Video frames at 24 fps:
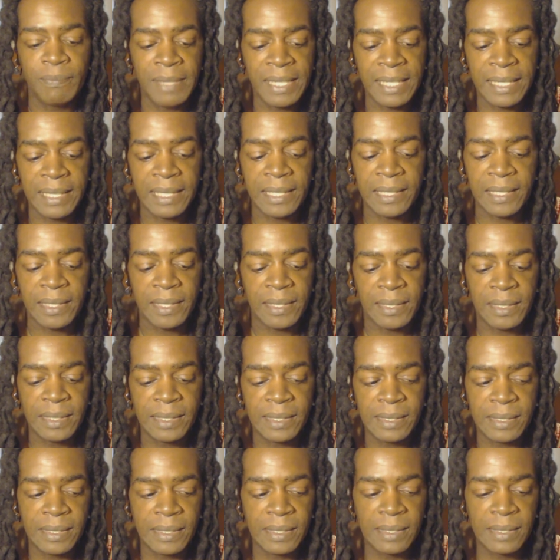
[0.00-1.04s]
me
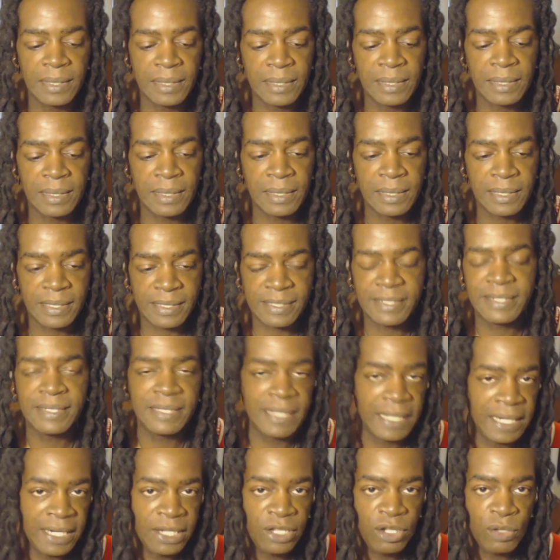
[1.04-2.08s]

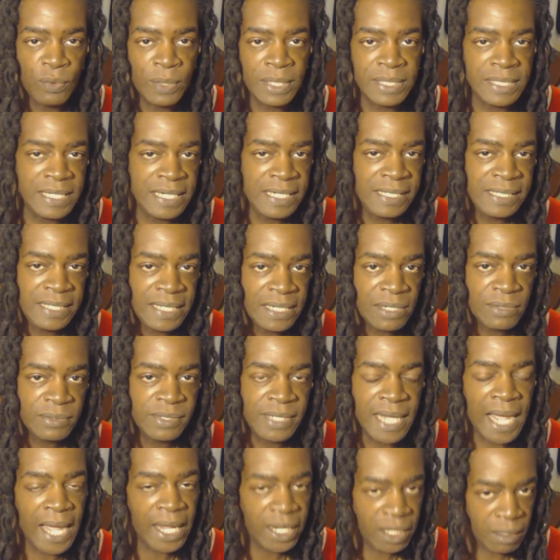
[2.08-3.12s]
sending you a
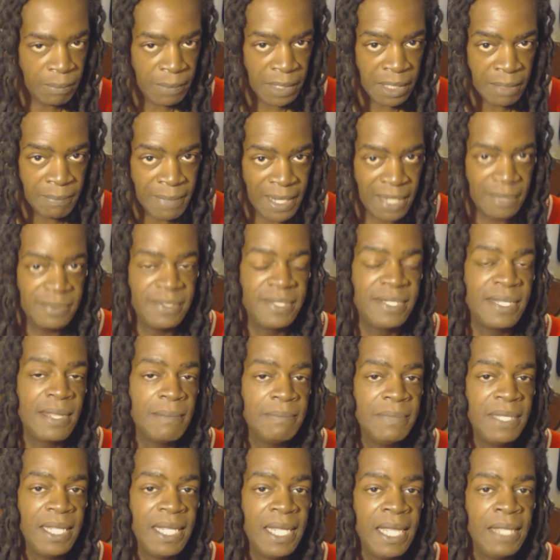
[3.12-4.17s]
detailed document about
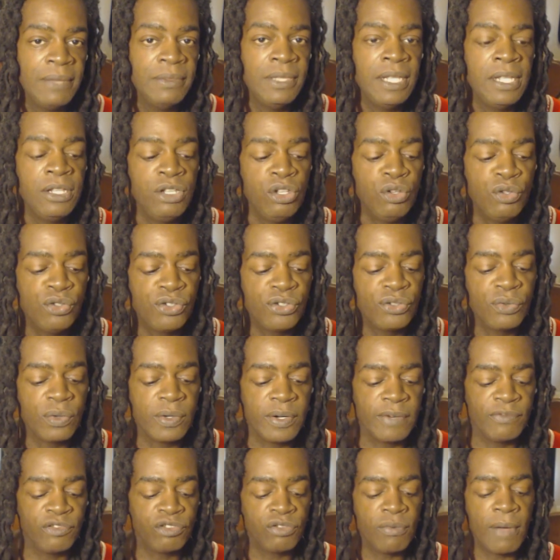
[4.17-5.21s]
something and then you
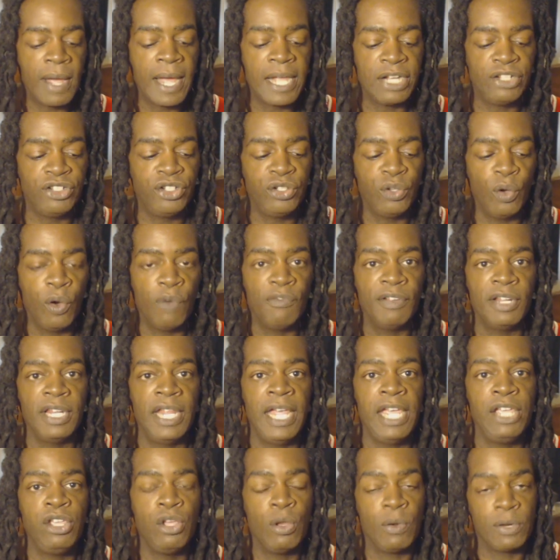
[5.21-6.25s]
sort of trying to
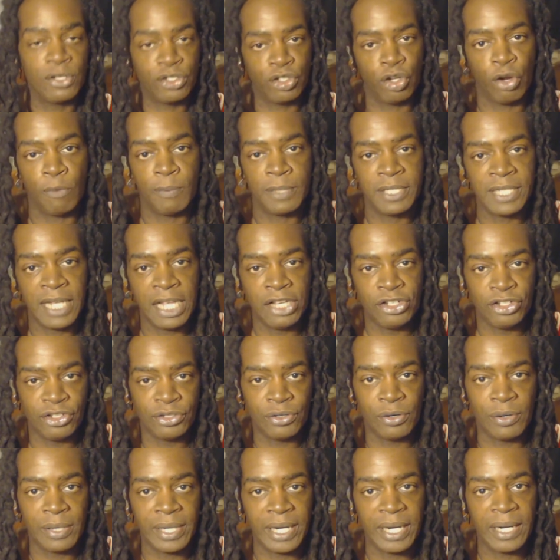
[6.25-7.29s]
overlay your
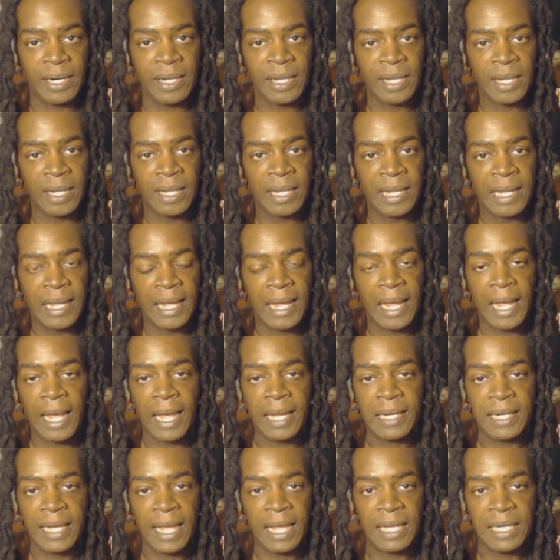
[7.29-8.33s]
interpretation on it,
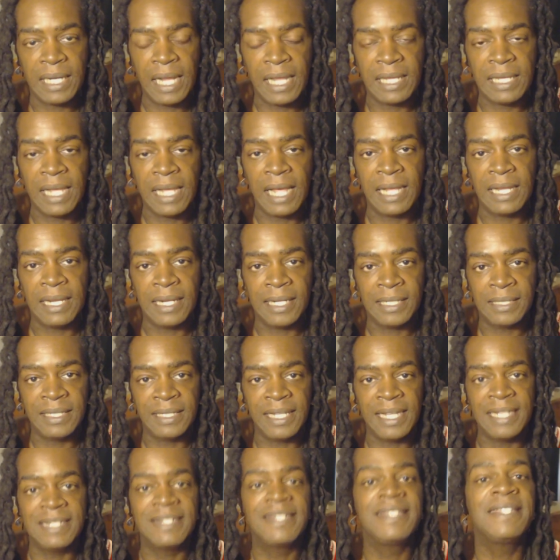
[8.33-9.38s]
and
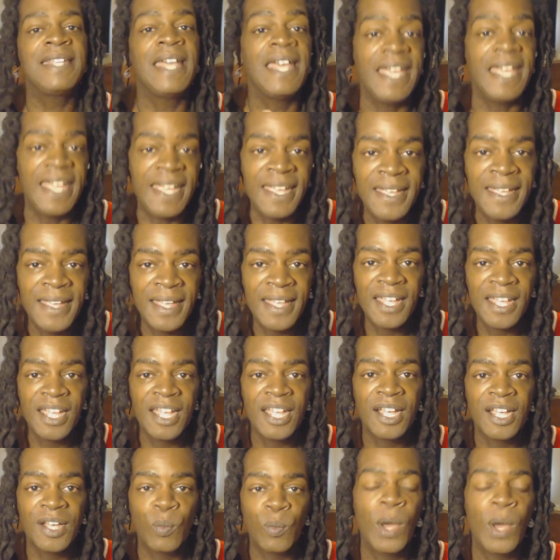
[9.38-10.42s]
then say,
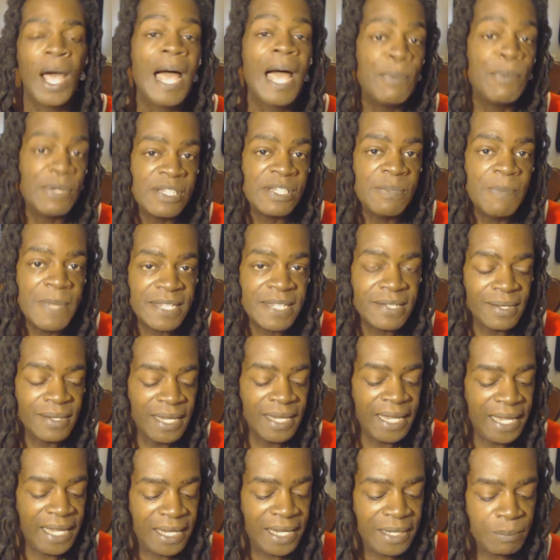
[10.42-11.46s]
well, I was
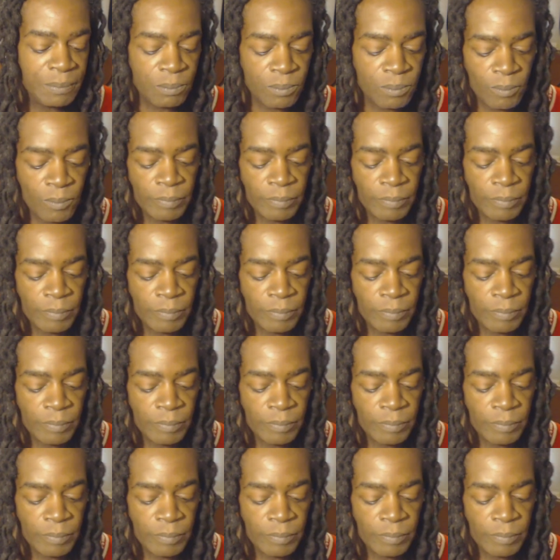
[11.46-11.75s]
misled.